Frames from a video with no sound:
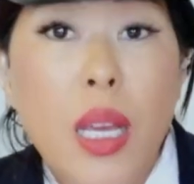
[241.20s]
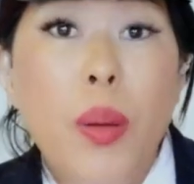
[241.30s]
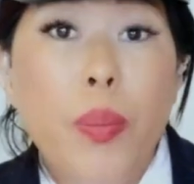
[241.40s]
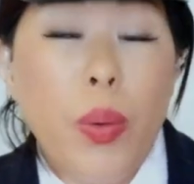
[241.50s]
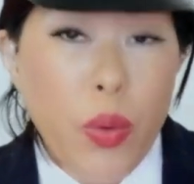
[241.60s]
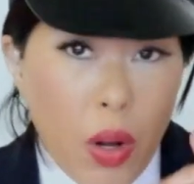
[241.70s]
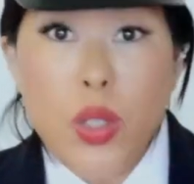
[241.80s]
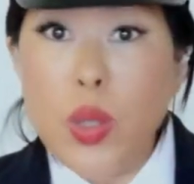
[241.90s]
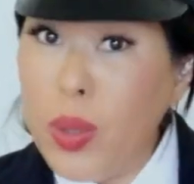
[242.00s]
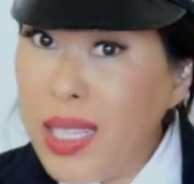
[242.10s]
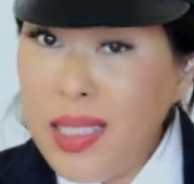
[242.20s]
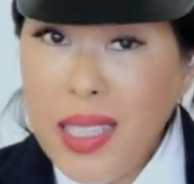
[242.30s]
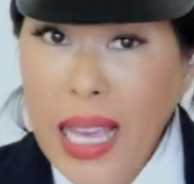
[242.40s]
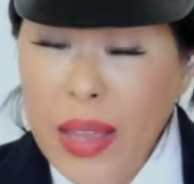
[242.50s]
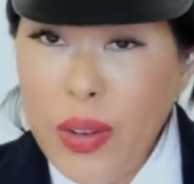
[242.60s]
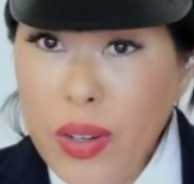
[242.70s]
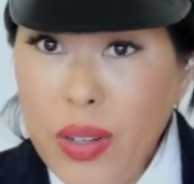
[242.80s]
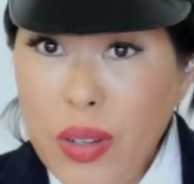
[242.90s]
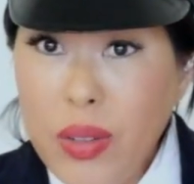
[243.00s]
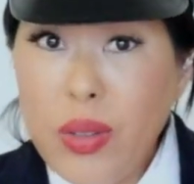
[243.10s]
but we're all doing it together,
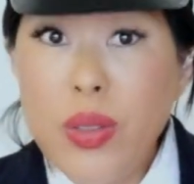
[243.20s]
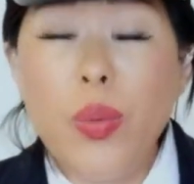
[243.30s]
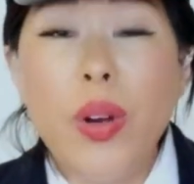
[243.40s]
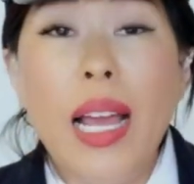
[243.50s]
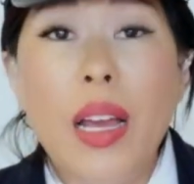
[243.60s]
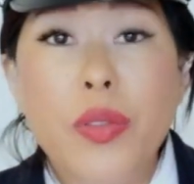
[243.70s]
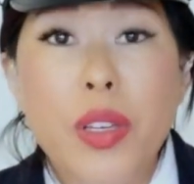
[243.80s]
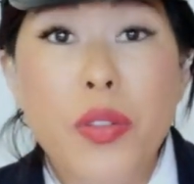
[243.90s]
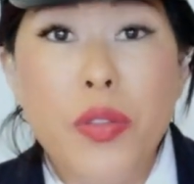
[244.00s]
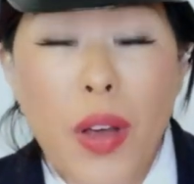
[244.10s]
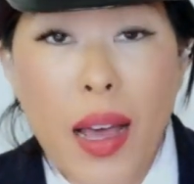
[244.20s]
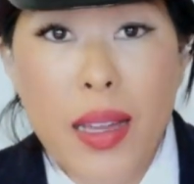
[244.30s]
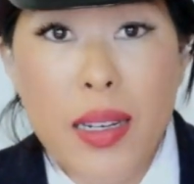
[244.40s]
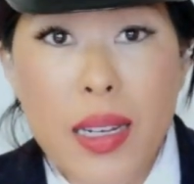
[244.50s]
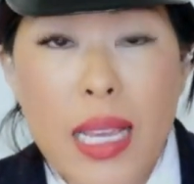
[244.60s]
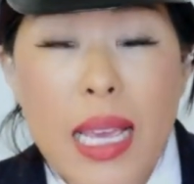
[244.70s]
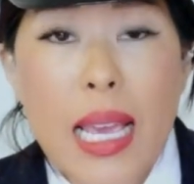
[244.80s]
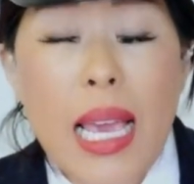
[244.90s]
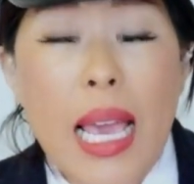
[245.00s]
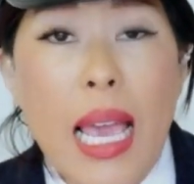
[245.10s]
so we're having fun.
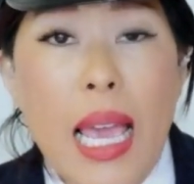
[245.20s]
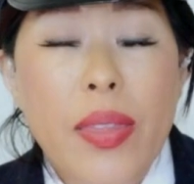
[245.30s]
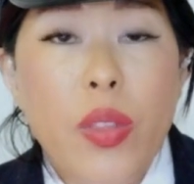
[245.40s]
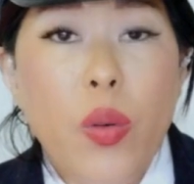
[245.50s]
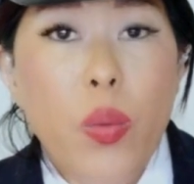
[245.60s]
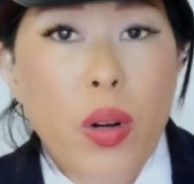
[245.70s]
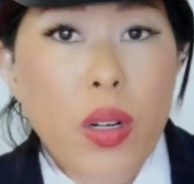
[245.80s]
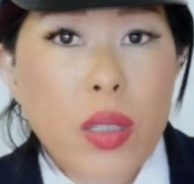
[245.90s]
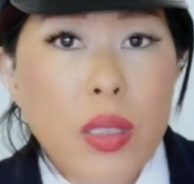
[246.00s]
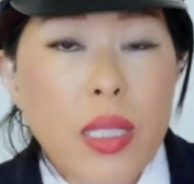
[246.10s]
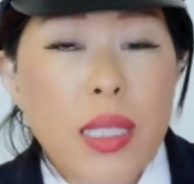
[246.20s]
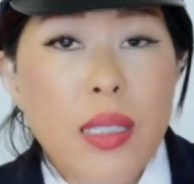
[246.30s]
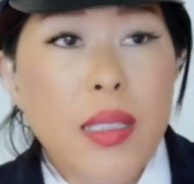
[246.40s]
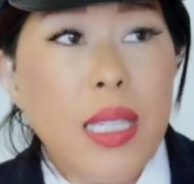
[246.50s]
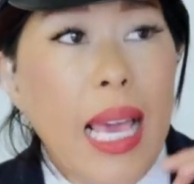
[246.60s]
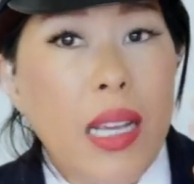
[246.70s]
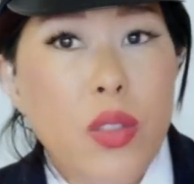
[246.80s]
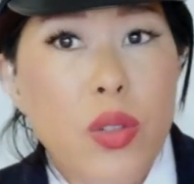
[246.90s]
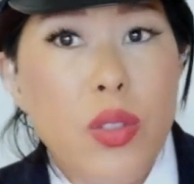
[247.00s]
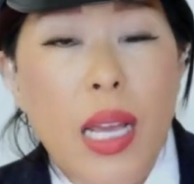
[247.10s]
And the work is the
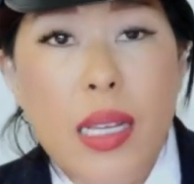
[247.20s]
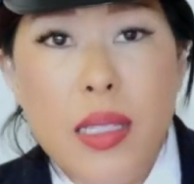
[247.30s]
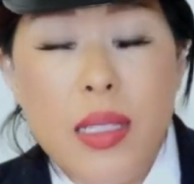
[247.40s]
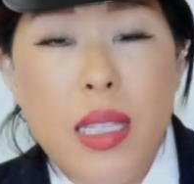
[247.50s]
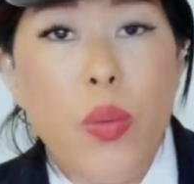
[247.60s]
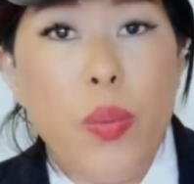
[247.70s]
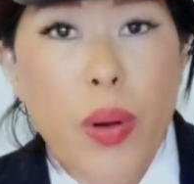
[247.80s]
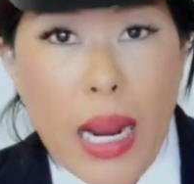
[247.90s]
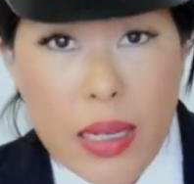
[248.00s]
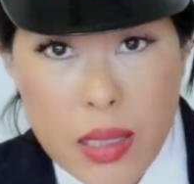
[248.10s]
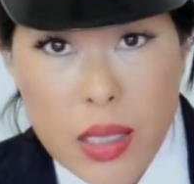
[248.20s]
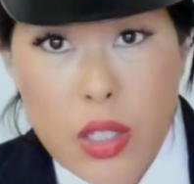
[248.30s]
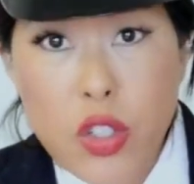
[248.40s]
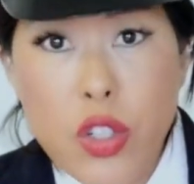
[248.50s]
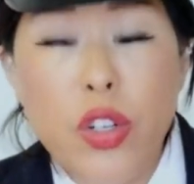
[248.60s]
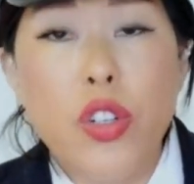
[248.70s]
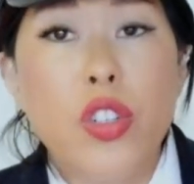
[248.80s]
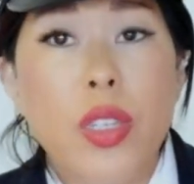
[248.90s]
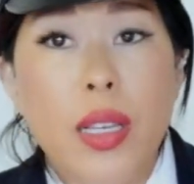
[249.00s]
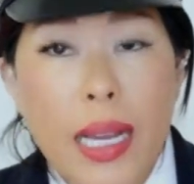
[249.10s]
exercises that we're practicing in
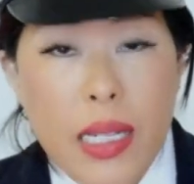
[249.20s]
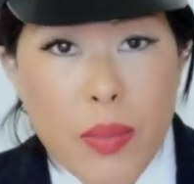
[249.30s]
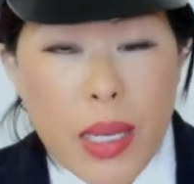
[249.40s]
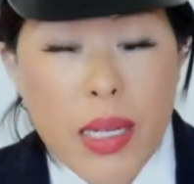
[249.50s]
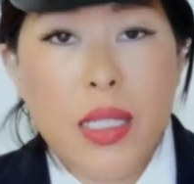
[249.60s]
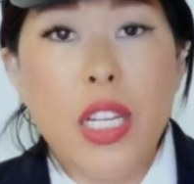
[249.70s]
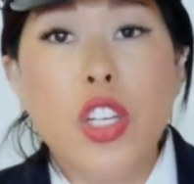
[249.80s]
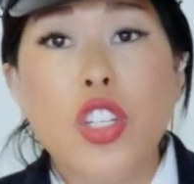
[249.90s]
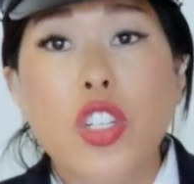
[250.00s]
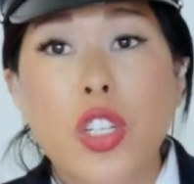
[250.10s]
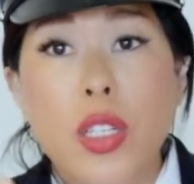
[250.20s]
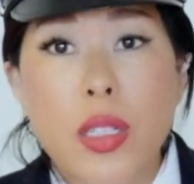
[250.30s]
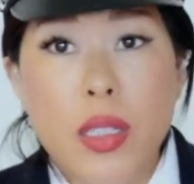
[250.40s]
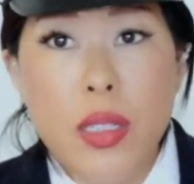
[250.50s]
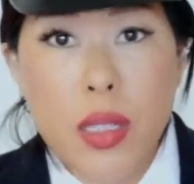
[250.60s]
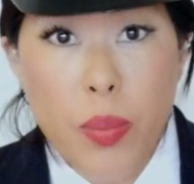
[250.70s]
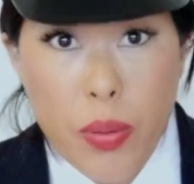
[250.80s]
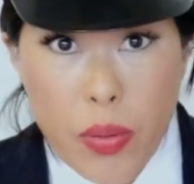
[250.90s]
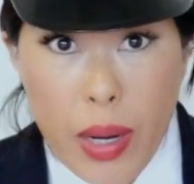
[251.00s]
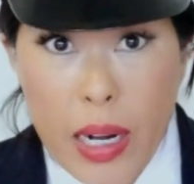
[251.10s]
church, the guided meditations, the
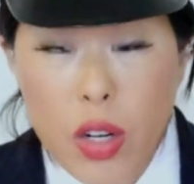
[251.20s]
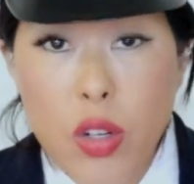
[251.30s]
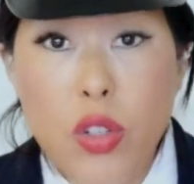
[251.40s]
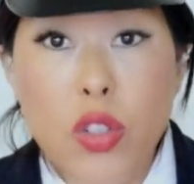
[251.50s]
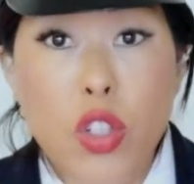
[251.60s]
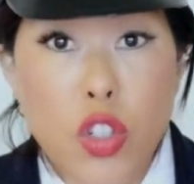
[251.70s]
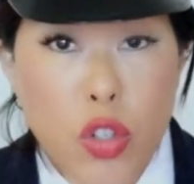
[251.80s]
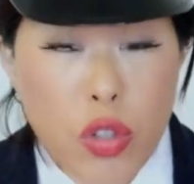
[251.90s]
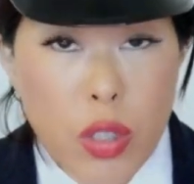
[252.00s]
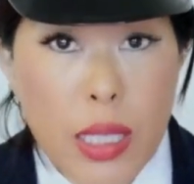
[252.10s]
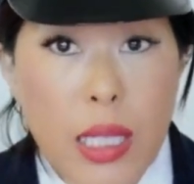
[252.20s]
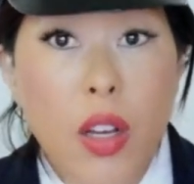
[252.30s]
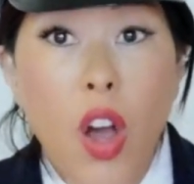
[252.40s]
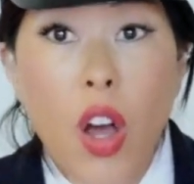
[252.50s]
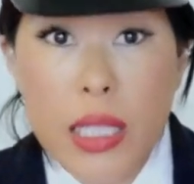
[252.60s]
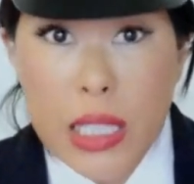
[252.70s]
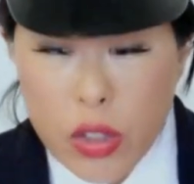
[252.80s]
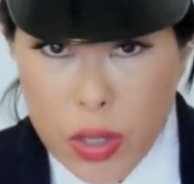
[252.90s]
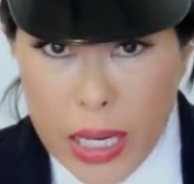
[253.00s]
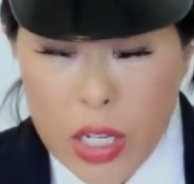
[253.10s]
prayers, the journaling, calling in
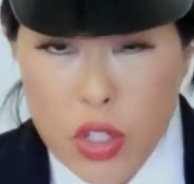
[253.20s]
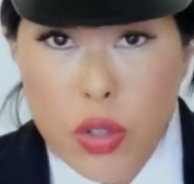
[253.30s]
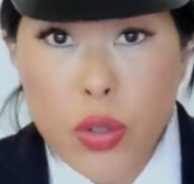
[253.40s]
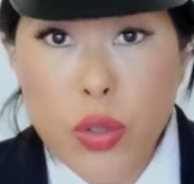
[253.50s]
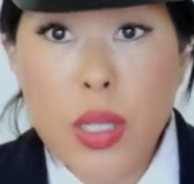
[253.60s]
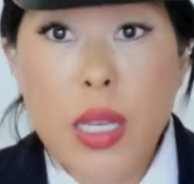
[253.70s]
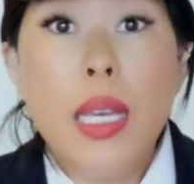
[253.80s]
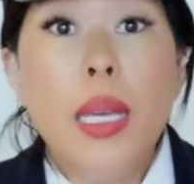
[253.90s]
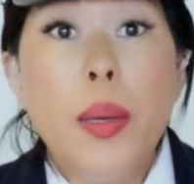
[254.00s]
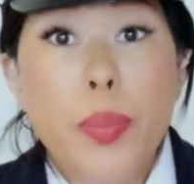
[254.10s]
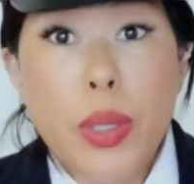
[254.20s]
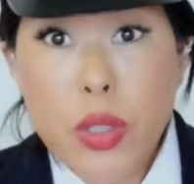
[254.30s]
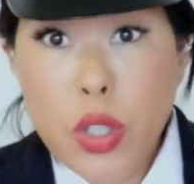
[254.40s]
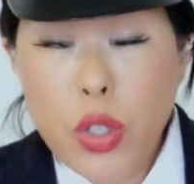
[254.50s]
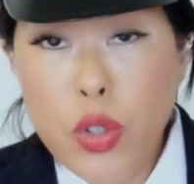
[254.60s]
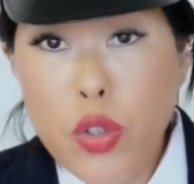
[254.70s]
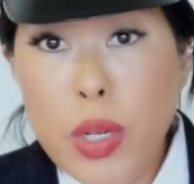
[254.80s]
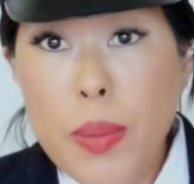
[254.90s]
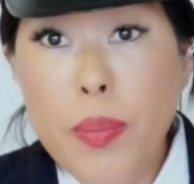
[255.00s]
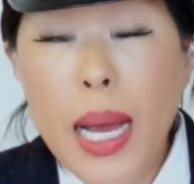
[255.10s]
your angels, building your
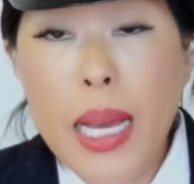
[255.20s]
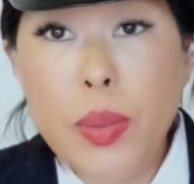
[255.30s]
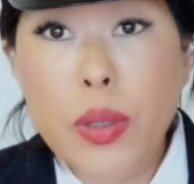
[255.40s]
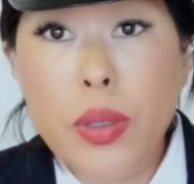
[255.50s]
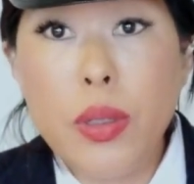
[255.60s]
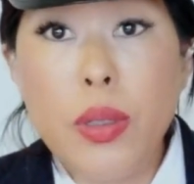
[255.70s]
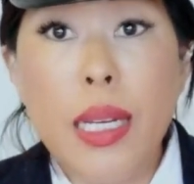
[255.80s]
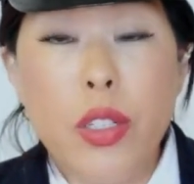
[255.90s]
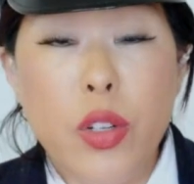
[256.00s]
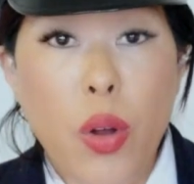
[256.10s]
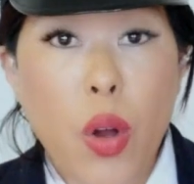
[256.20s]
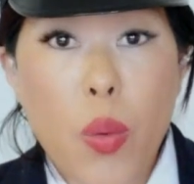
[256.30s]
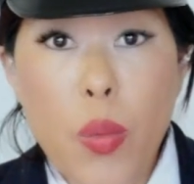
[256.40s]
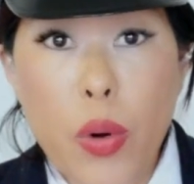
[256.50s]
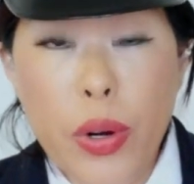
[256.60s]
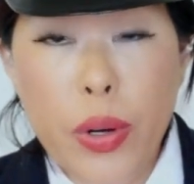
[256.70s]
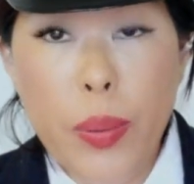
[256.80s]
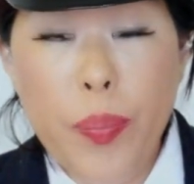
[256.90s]
dream Bible, and your homework.